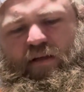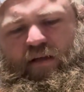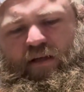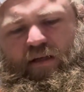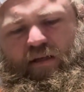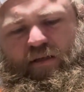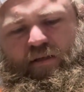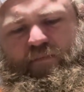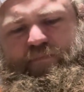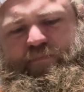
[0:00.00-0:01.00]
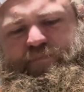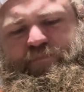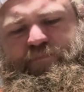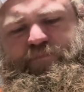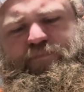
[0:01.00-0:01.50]
Um,
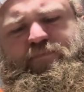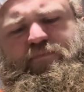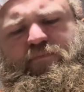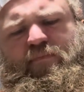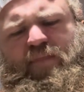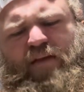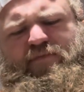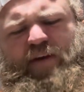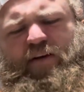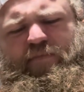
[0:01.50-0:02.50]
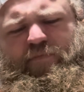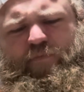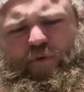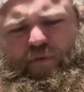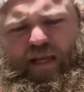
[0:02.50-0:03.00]
very
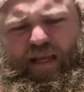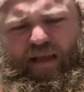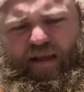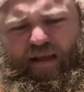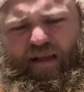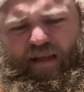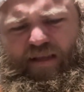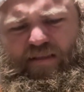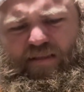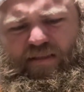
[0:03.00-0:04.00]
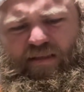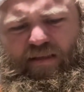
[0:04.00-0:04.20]
fruity, I guess.